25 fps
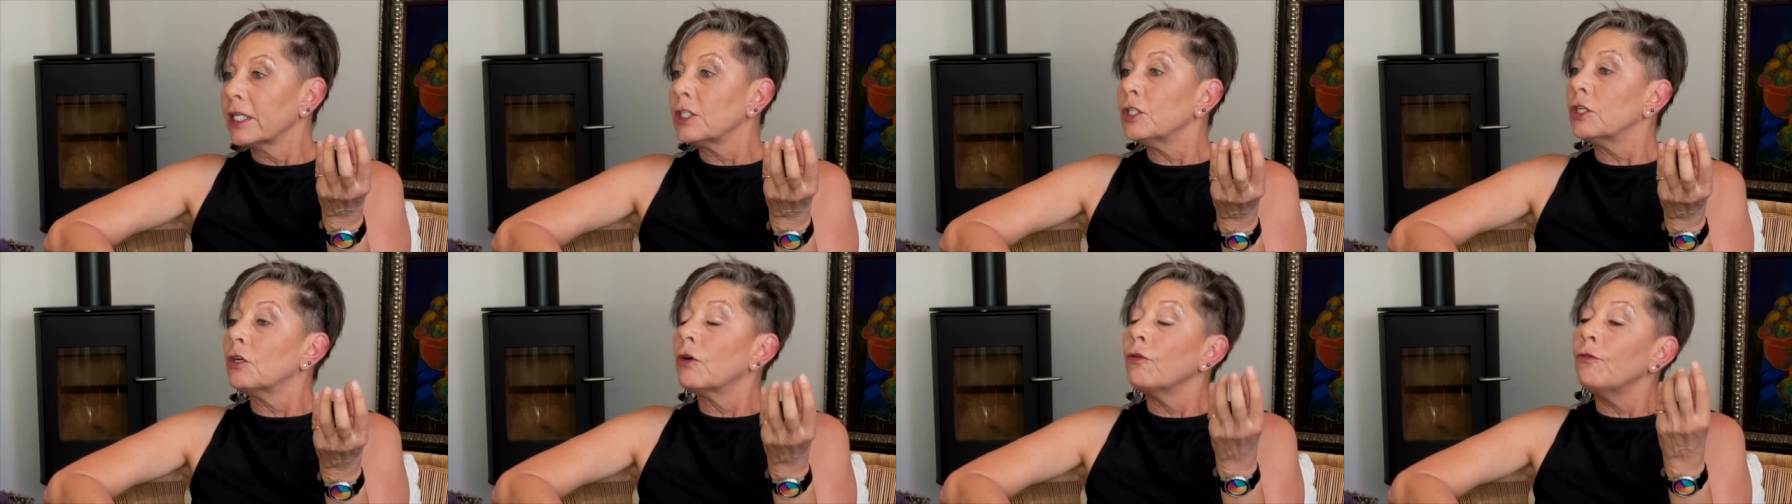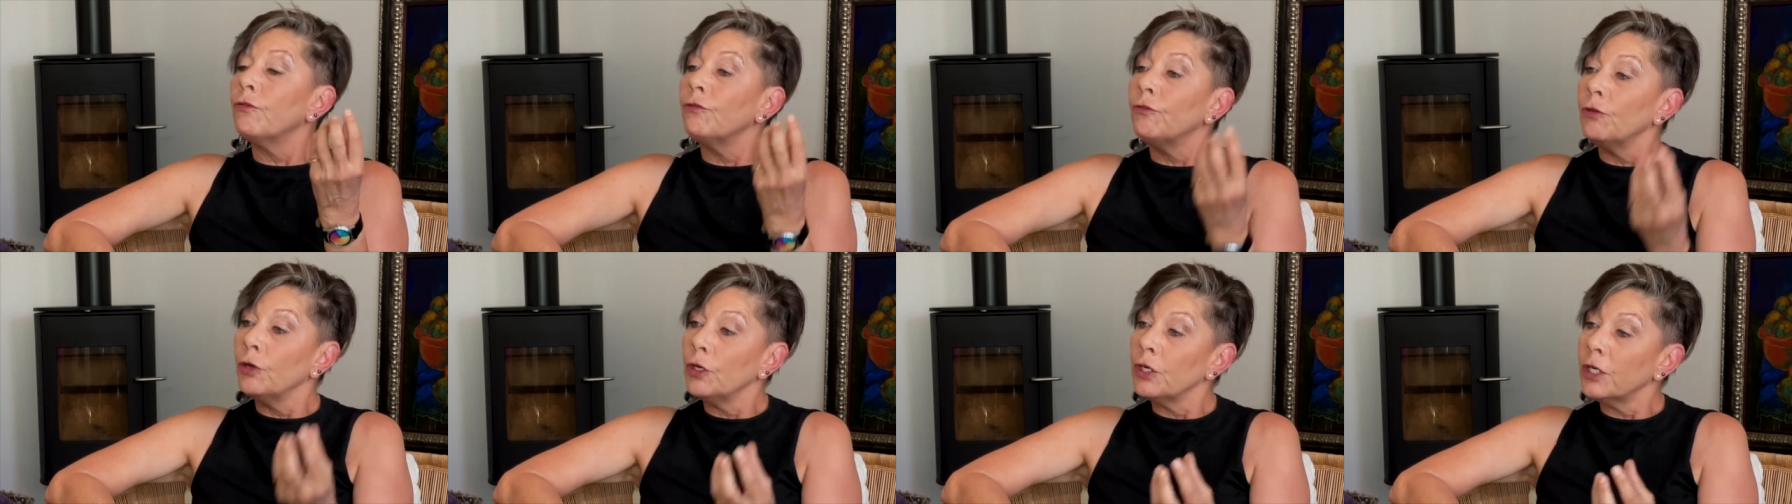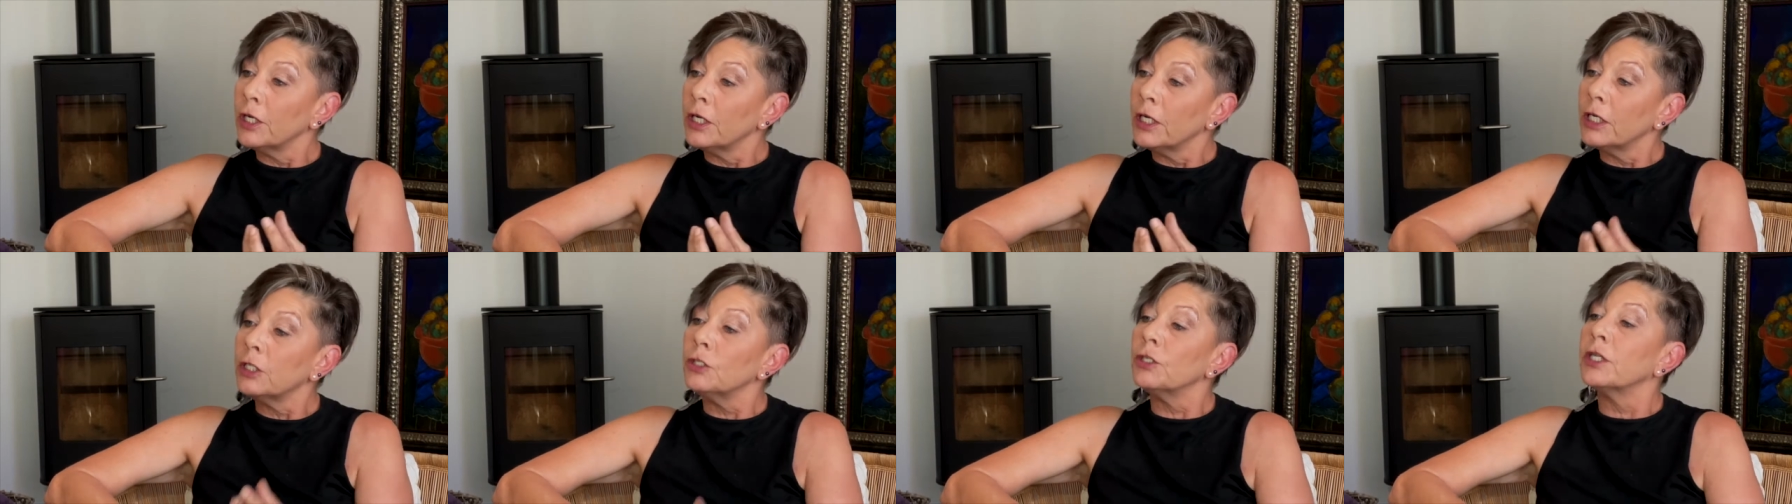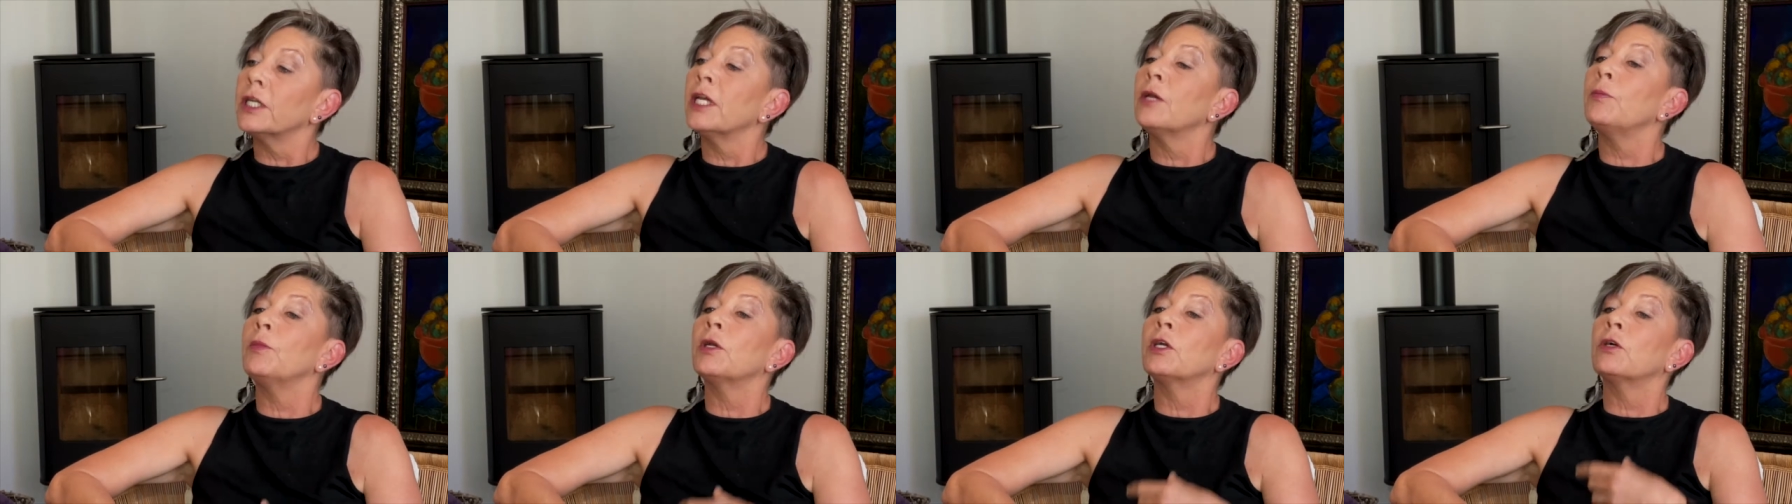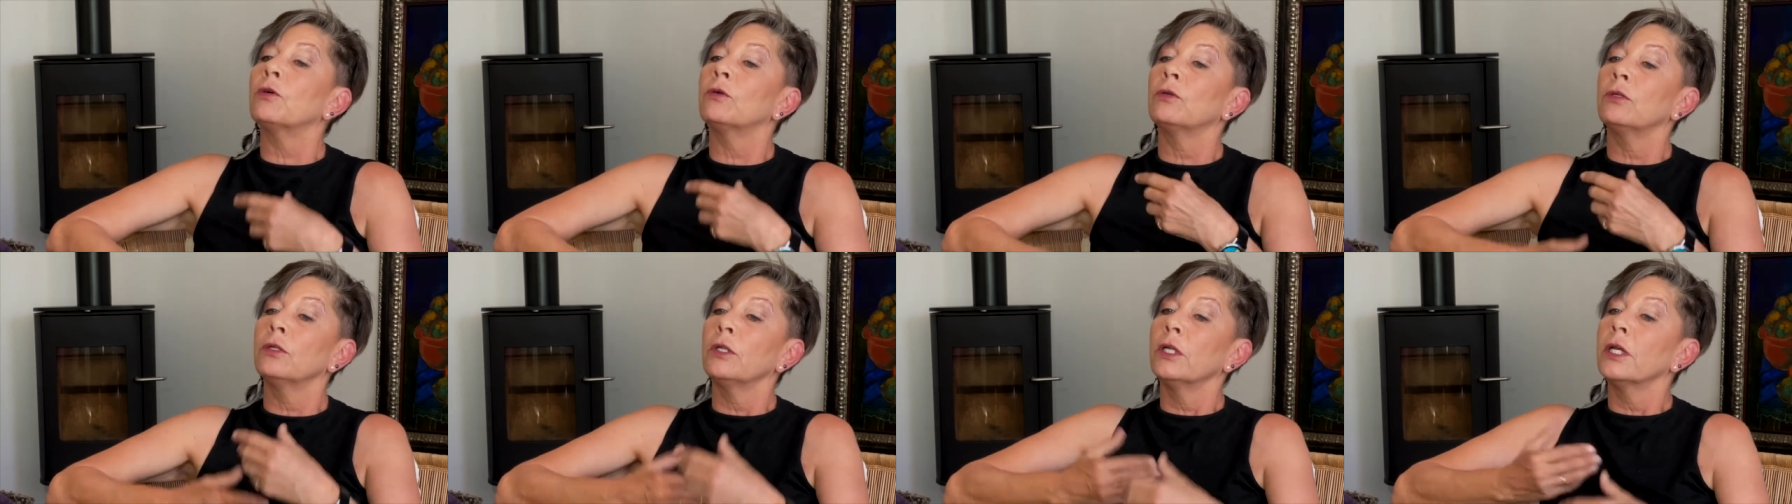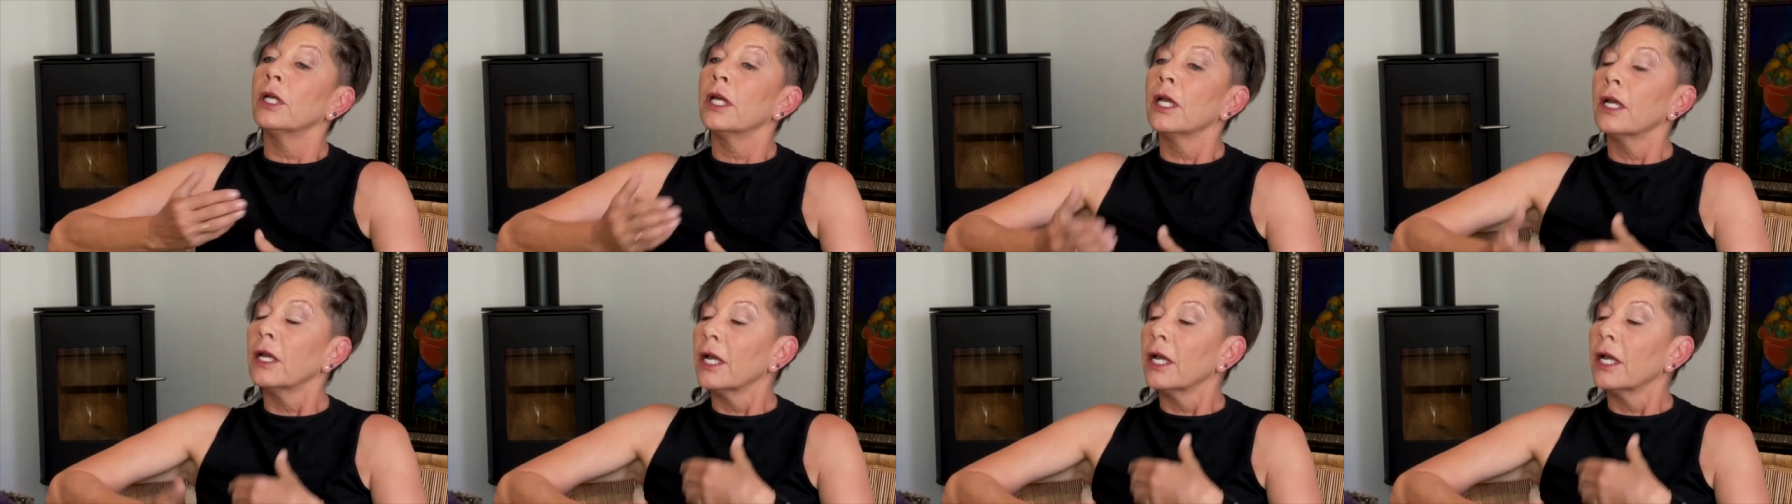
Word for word: is actually converted into chemical